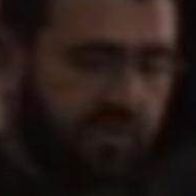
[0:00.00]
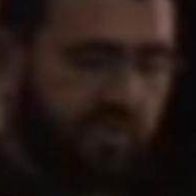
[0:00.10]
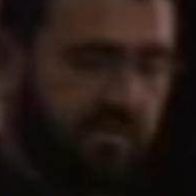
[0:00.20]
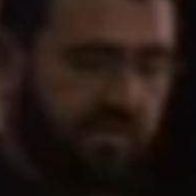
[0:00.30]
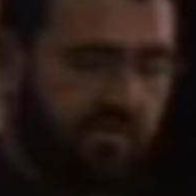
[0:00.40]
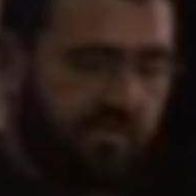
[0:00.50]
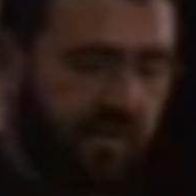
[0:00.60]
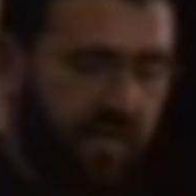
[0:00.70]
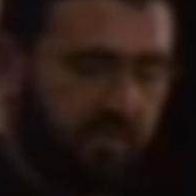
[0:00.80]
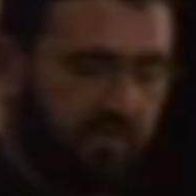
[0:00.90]

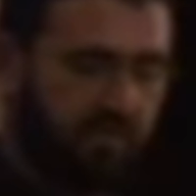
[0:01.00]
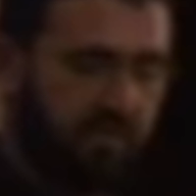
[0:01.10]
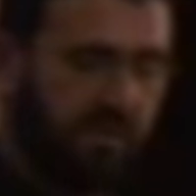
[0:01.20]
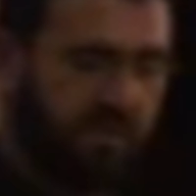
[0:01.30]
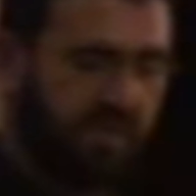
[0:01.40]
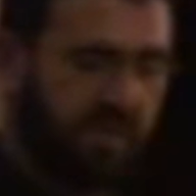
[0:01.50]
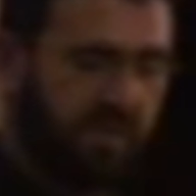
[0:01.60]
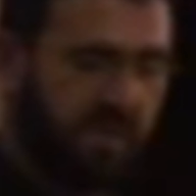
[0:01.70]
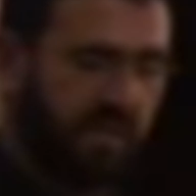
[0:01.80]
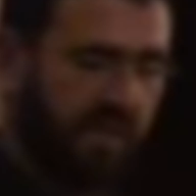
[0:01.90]

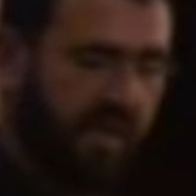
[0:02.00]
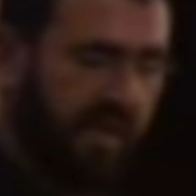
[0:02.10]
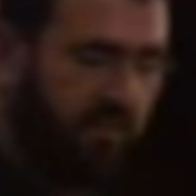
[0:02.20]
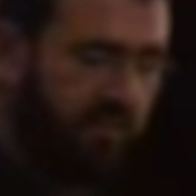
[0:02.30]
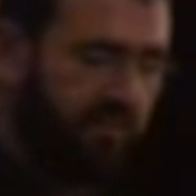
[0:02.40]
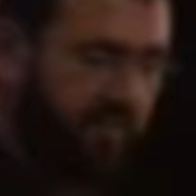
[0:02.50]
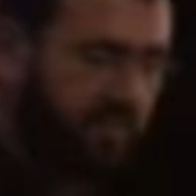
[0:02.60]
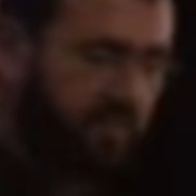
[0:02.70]
Nothing is said.